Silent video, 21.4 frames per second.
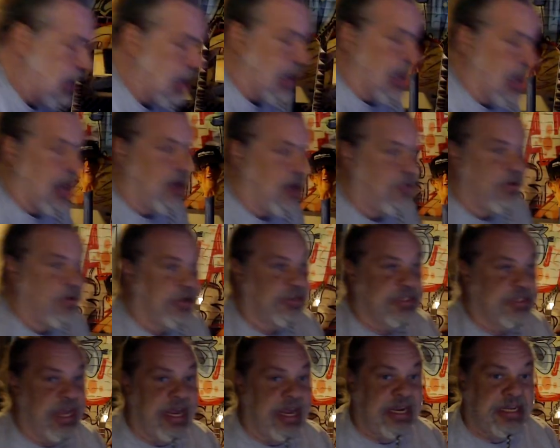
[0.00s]
I will
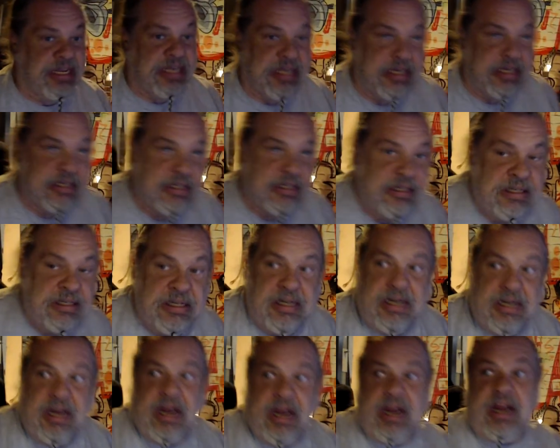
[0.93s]
take it.
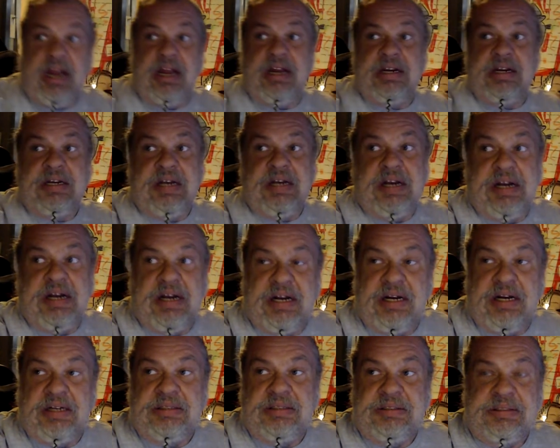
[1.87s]
And
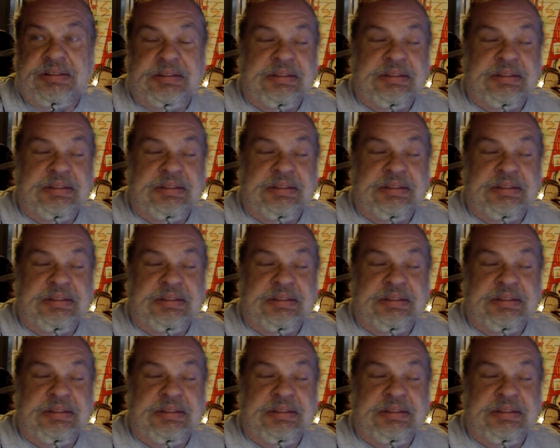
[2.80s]
then